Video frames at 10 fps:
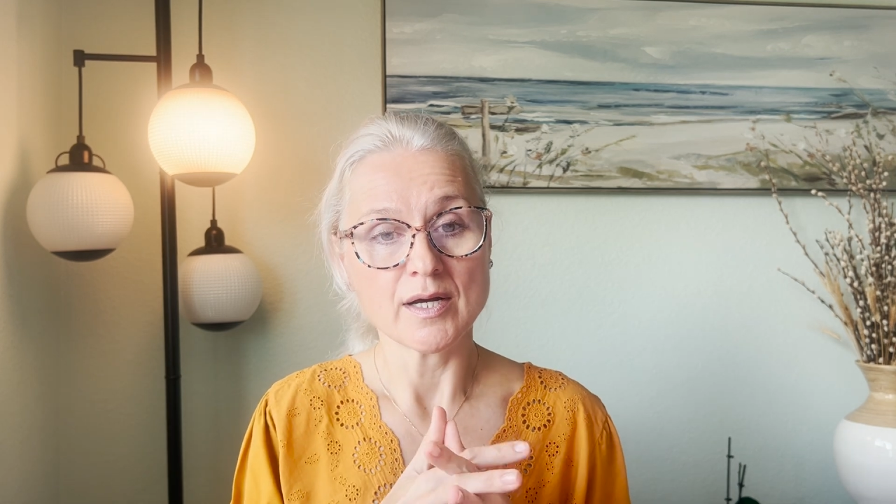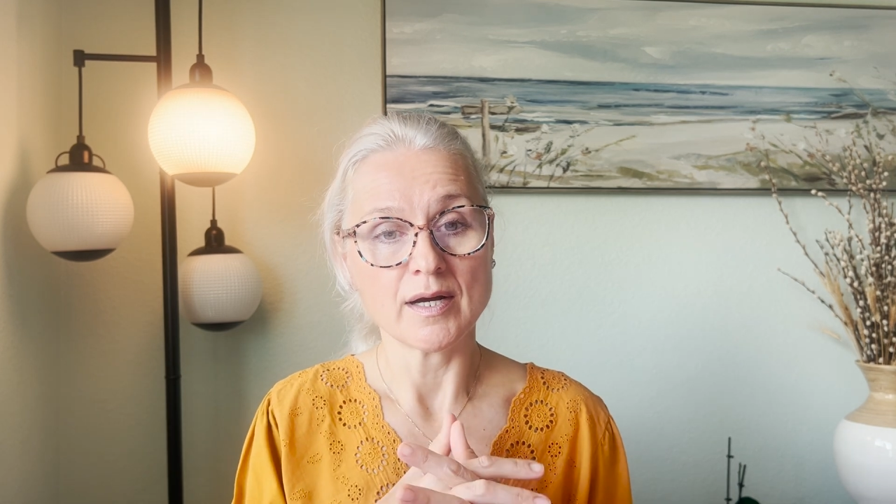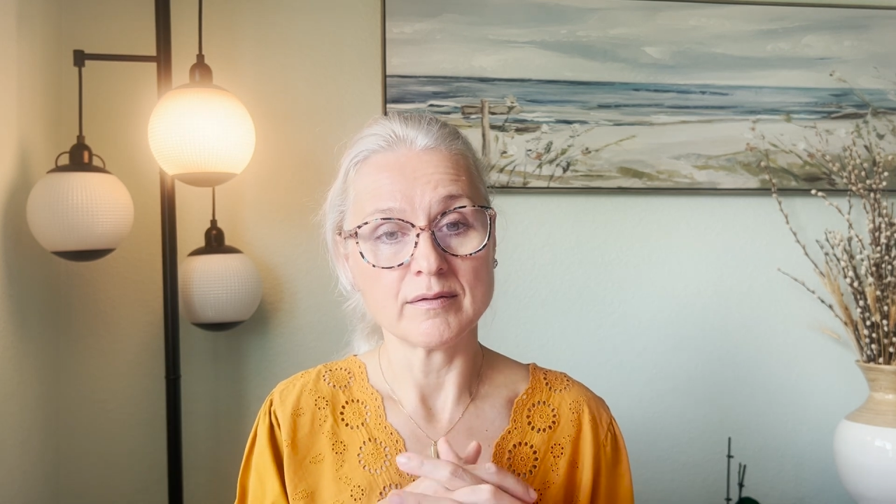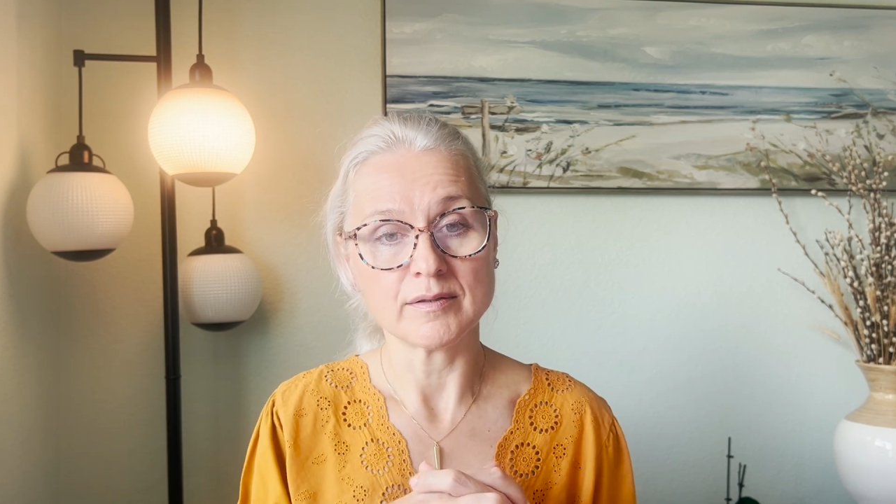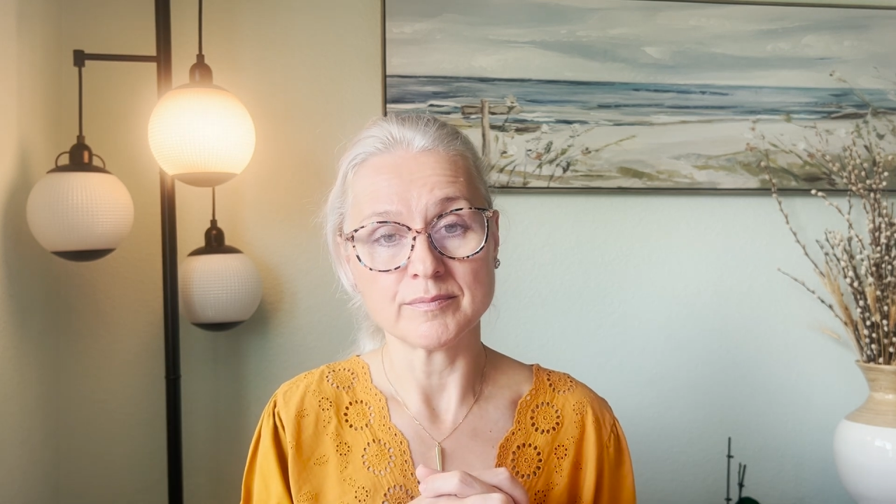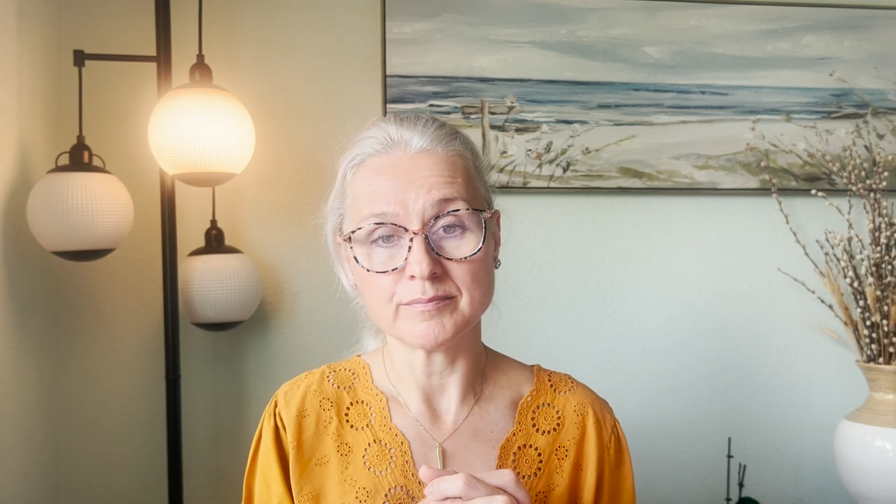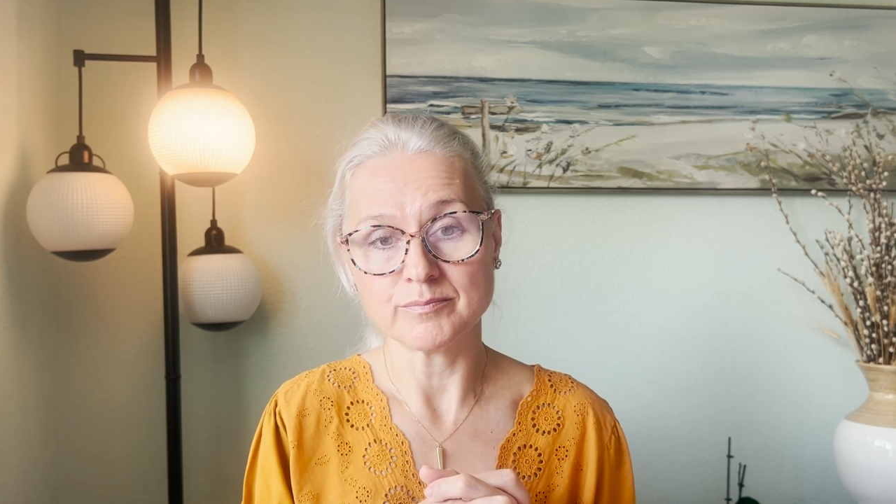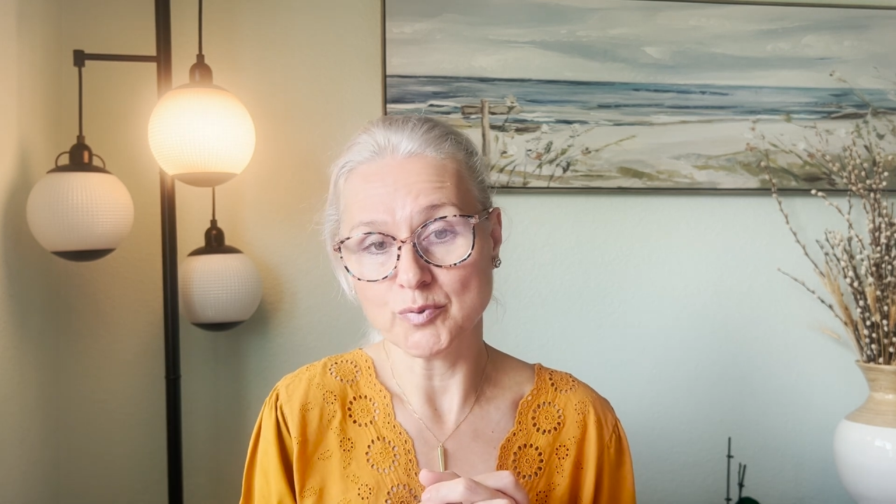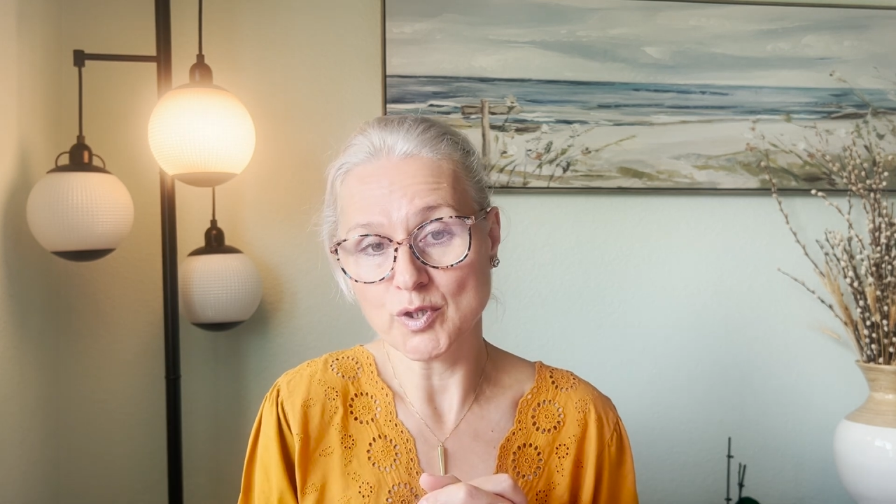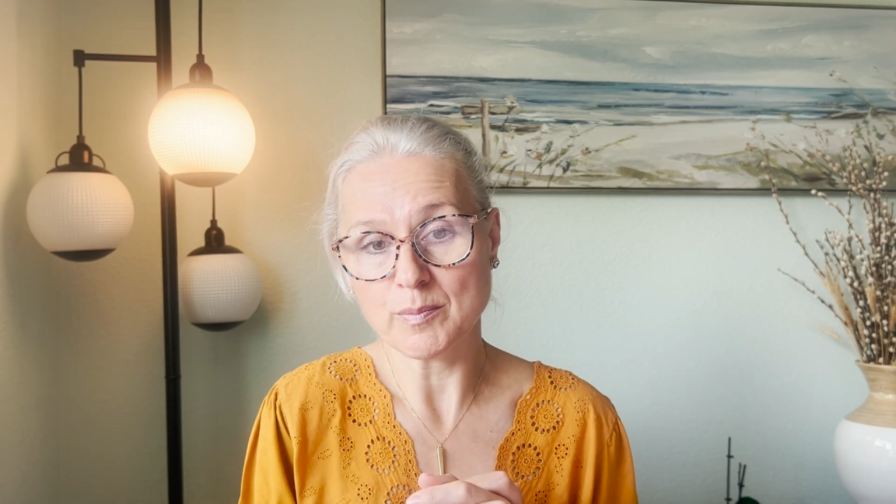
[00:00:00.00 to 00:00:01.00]

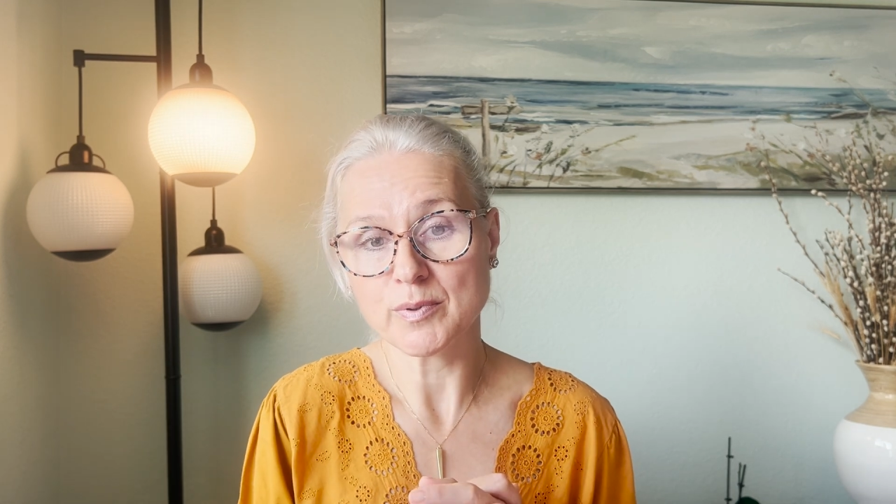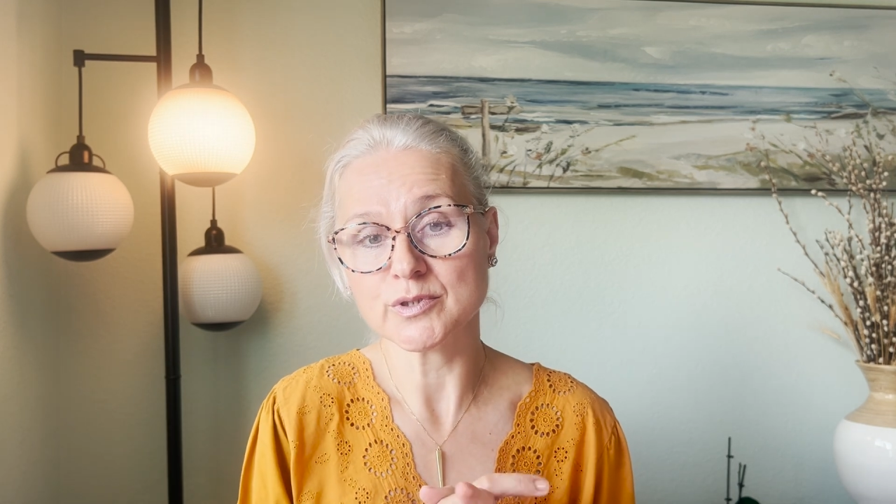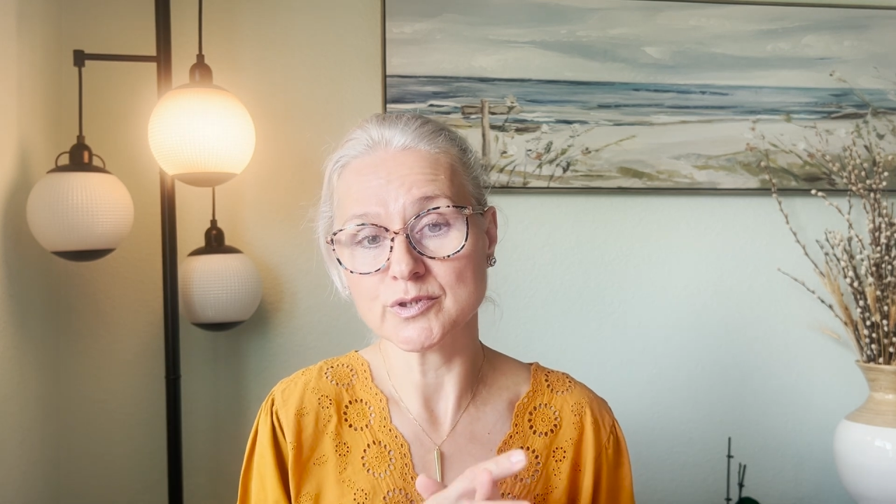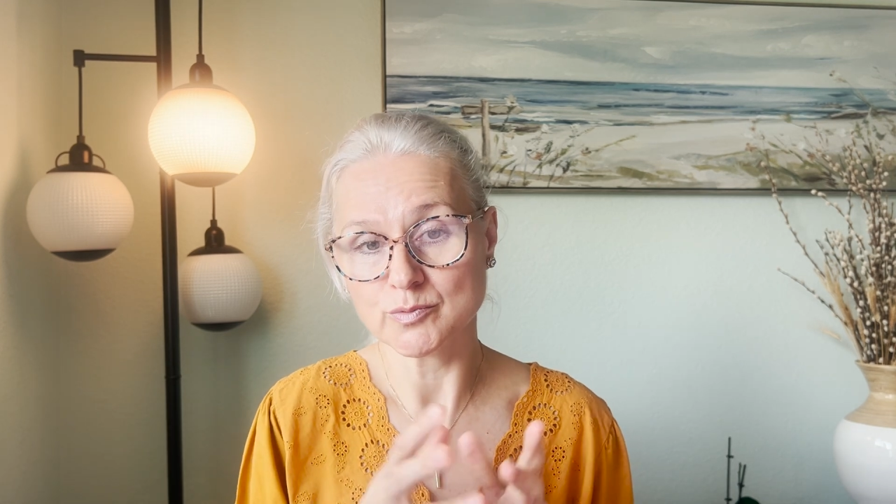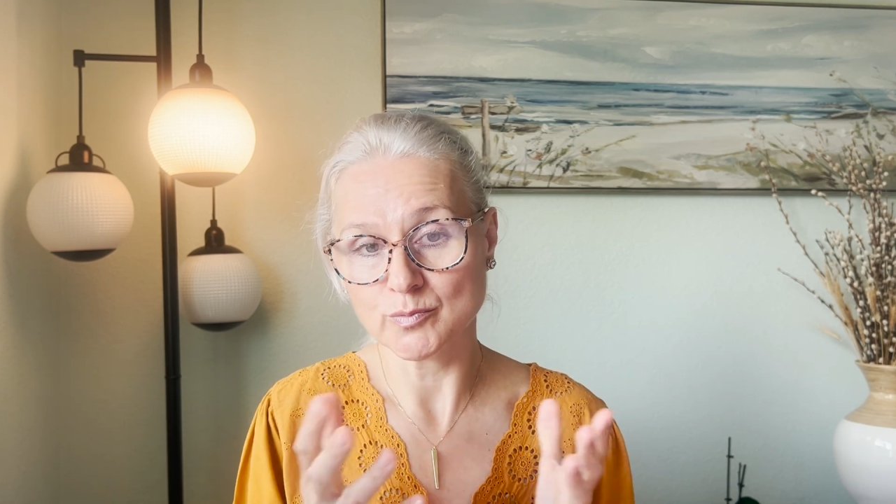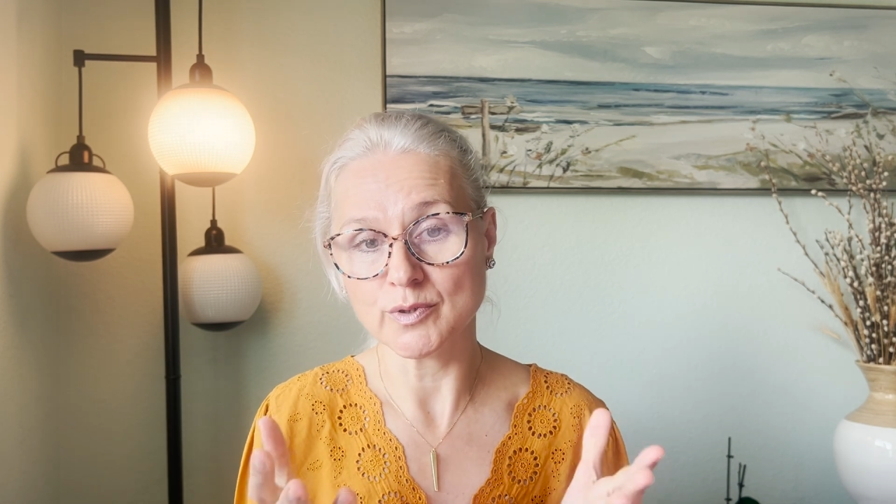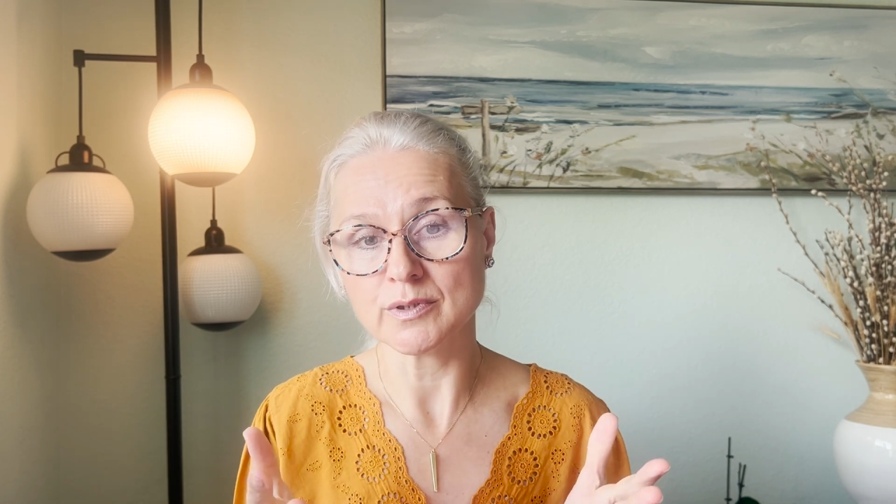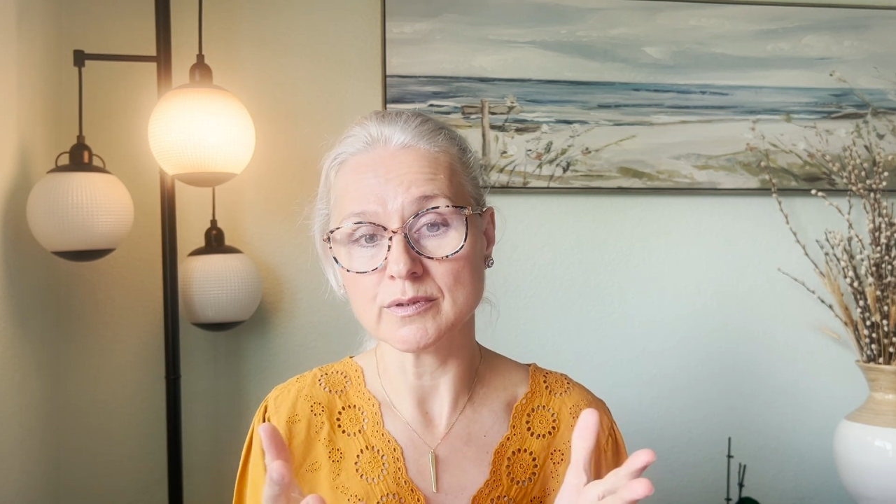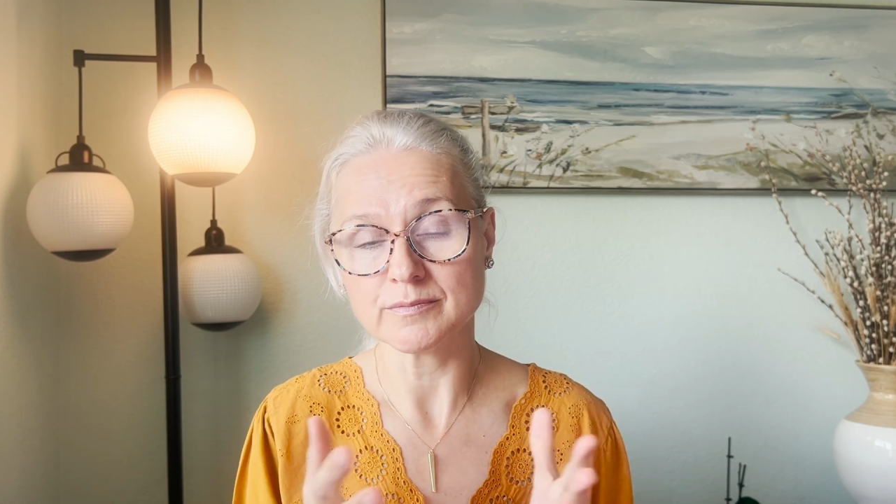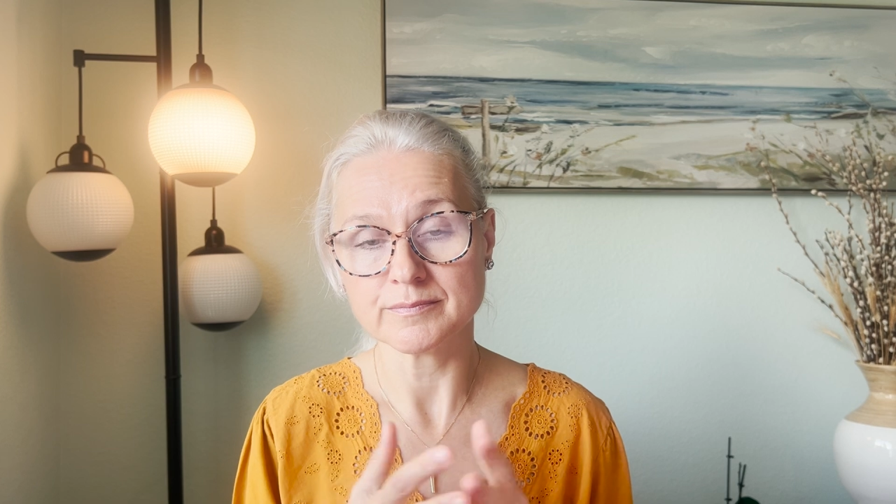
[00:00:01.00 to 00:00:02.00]
bookkeepers
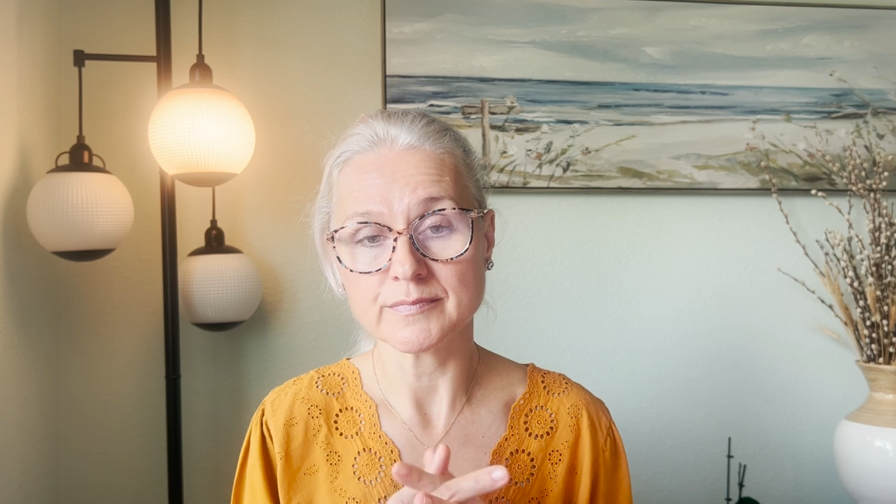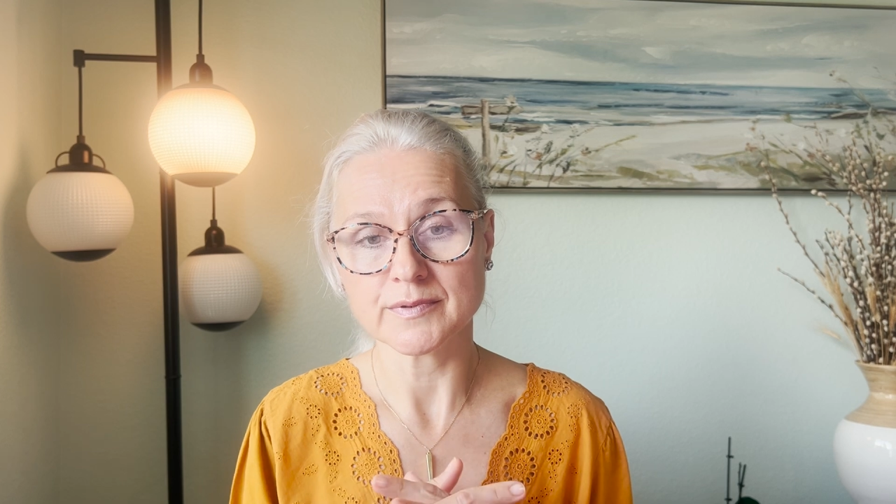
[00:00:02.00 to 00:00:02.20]
will